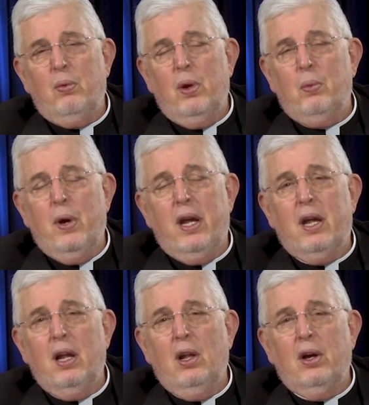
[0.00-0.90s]
when we
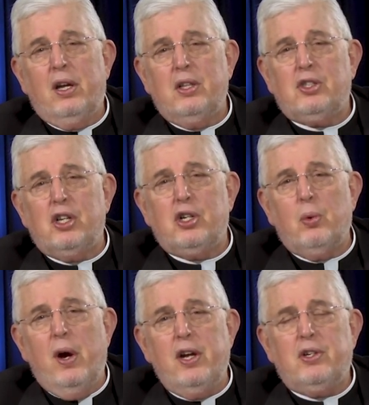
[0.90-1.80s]
can look at
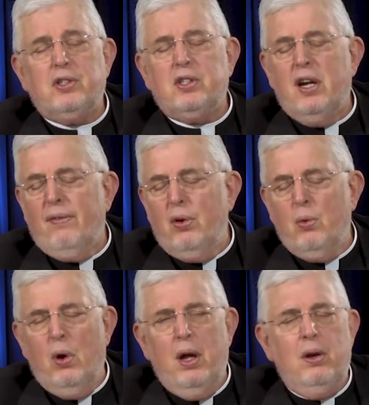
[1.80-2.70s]
situations and
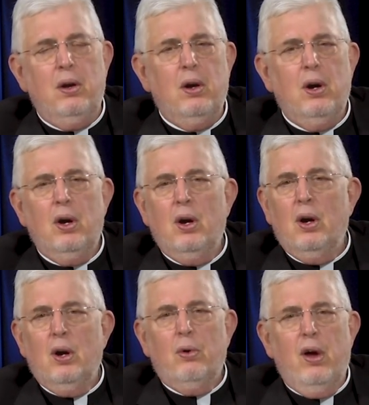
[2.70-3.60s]
everyone
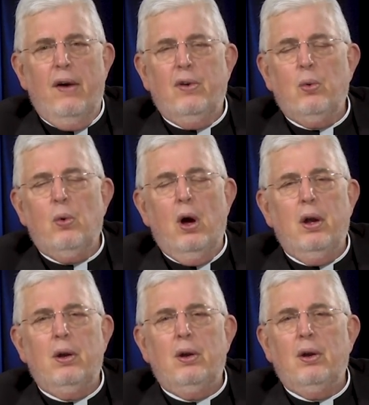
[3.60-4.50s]

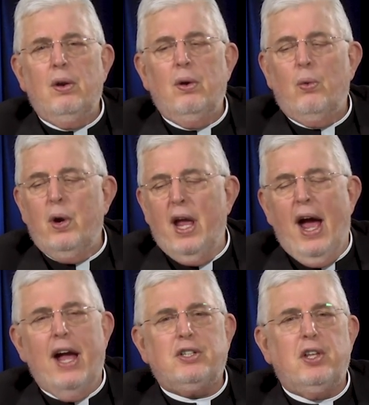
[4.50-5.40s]
everyone
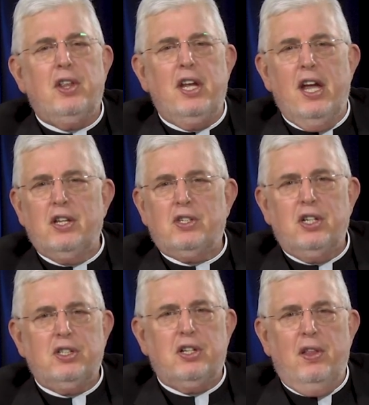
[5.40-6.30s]
reacts to the
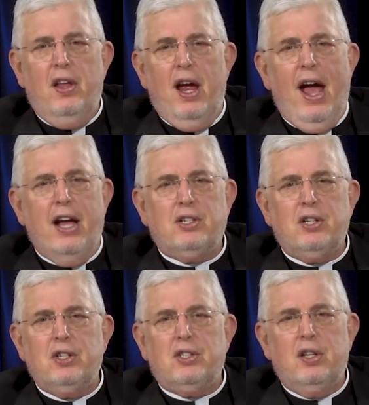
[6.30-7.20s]
incidents and the
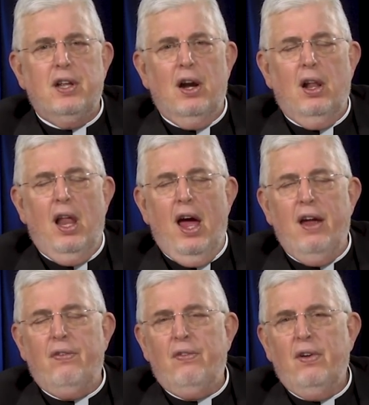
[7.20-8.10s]
accidents of their
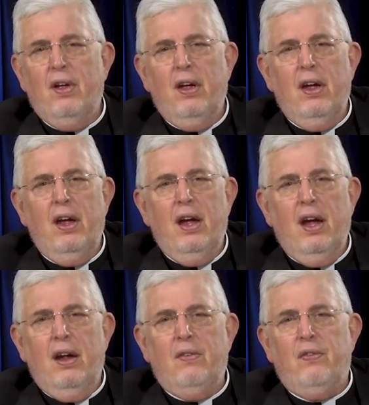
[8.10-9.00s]
life
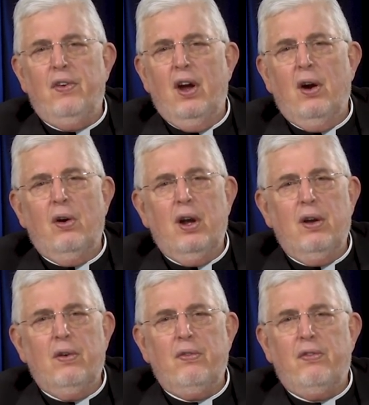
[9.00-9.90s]
in
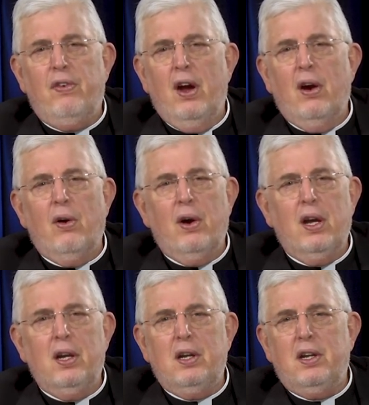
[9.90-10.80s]
very,
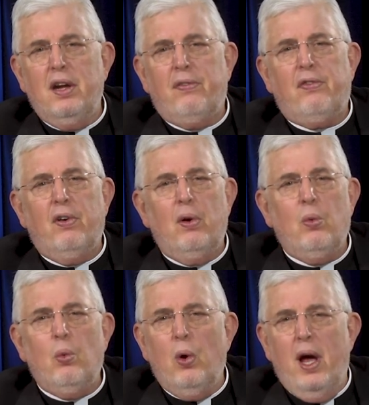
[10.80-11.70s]
very different
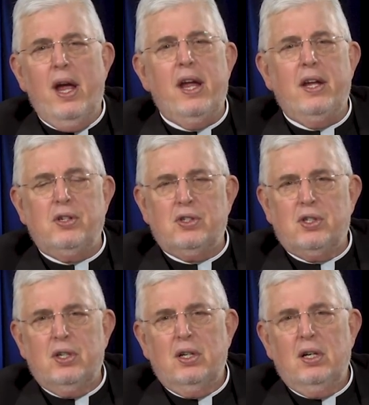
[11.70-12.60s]
ways.